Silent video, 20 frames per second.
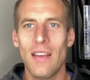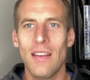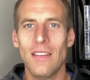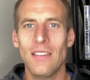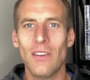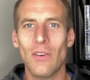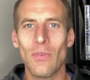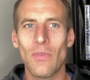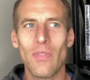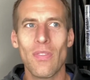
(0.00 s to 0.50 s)

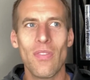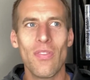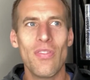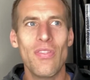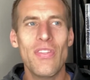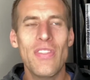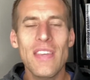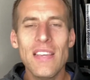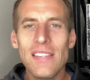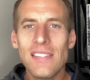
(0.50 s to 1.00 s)
you know
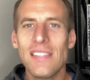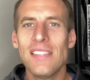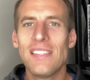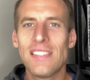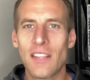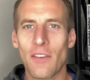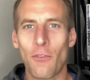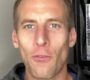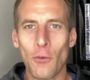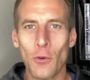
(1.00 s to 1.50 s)
this is
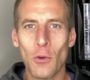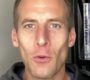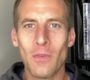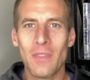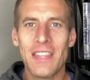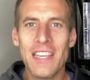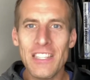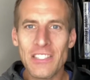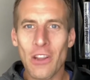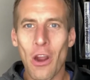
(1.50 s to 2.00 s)
the fruit
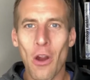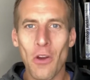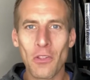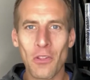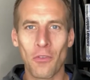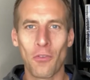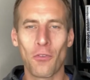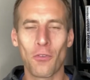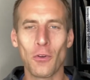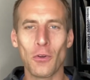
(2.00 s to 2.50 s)
these are the
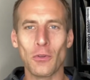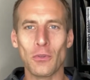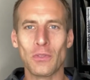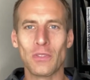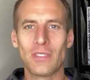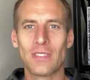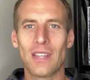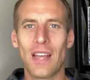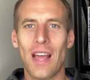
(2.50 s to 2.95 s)
fruits